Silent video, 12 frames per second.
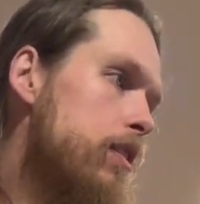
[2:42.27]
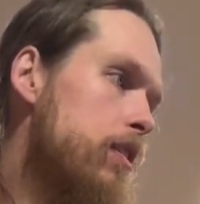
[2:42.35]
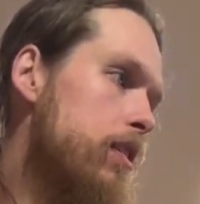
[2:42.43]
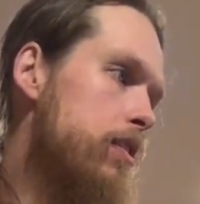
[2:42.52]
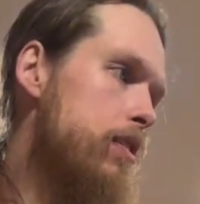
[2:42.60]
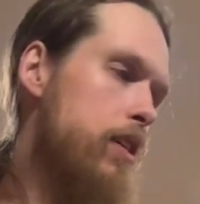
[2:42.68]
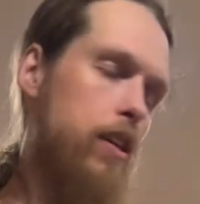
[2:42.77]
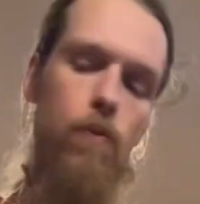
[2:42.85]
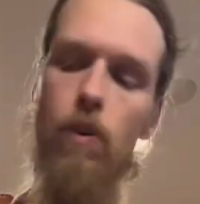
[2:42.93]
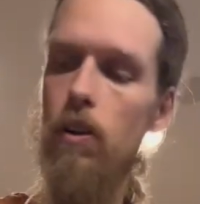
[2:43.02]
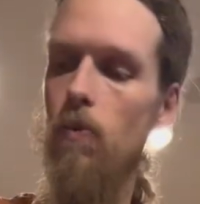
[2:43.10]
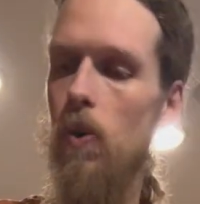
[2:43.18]
Let's see,
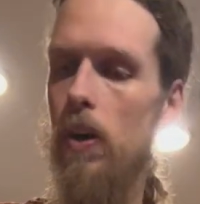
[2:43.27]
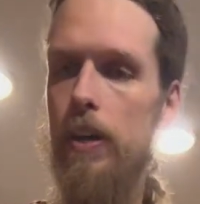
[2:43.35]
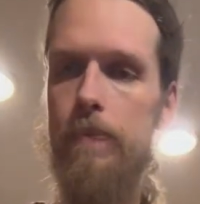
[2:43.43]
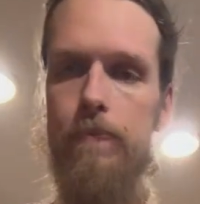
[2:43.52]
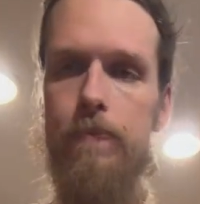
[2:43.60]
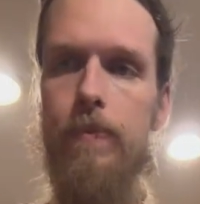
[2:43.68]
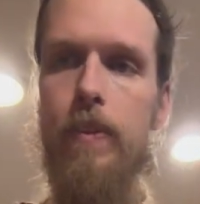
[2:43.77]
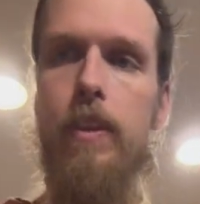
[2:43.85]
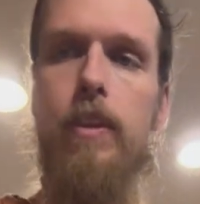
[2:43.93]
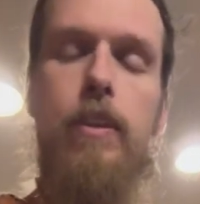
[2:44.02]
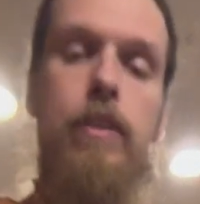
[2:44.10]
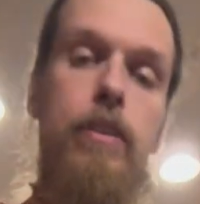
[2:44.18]
we're gonna want
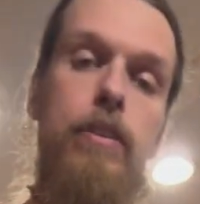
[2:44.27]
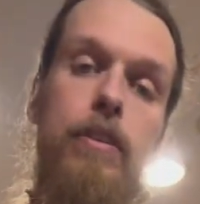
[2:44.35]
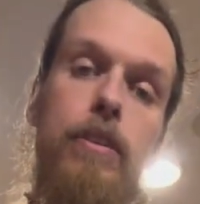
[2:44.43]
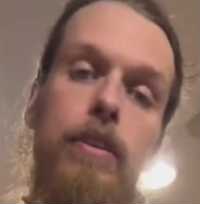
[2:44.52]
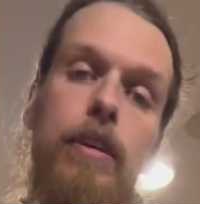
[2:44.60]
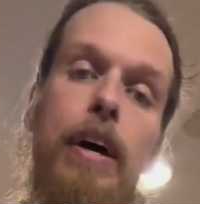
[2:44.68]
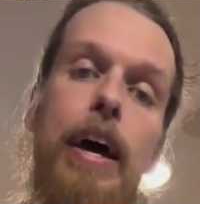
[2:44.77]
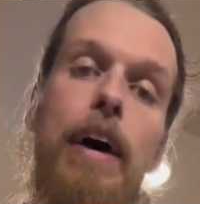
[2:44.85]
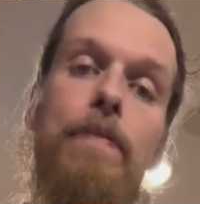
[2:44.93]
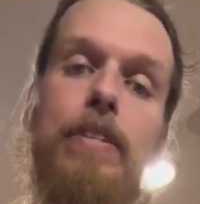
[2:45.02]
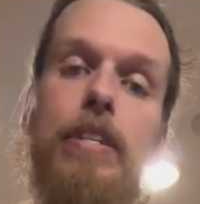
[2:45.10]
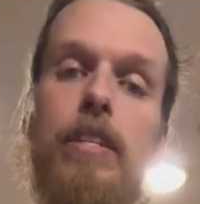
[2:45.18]

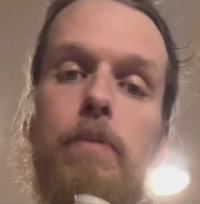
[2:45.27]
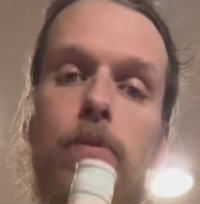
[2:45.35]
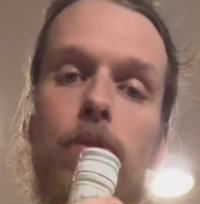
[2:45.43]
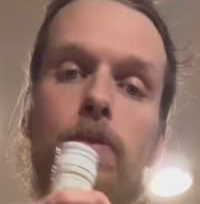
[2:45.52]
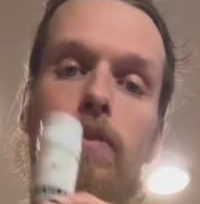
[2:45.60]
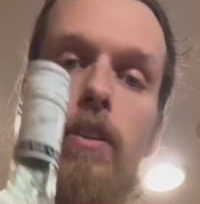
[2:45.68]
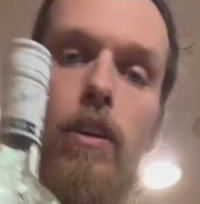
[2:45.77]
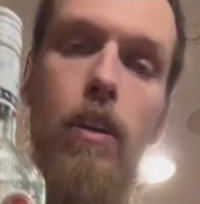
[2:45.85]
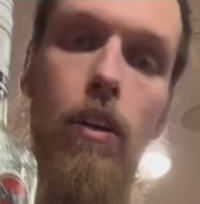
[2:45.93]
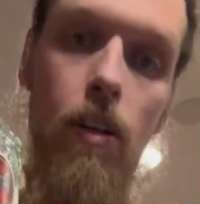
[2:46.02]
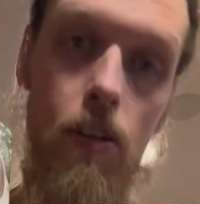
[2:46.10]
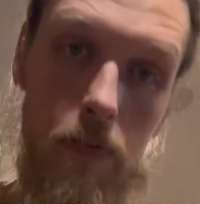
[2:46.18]
1/2 teaspoon
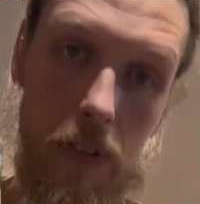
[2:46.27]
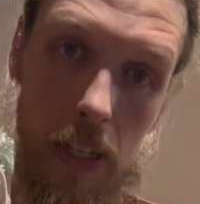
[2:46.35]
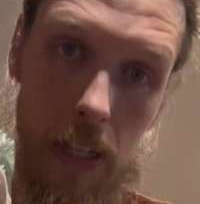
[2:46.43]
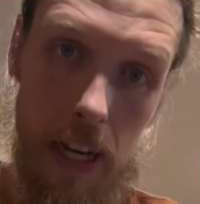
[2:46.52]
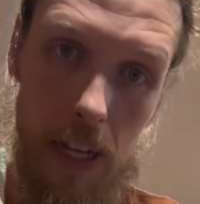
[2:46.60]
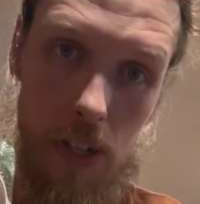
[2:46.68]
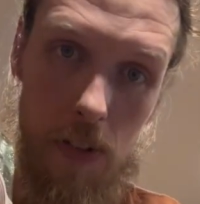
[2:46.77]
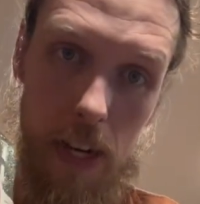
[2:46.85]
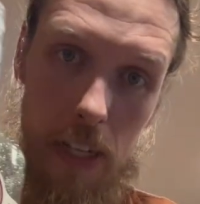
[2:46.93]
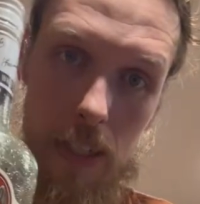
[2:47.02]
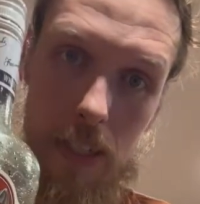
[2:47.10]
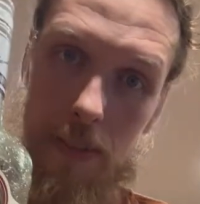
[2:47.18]
of vanilla extract.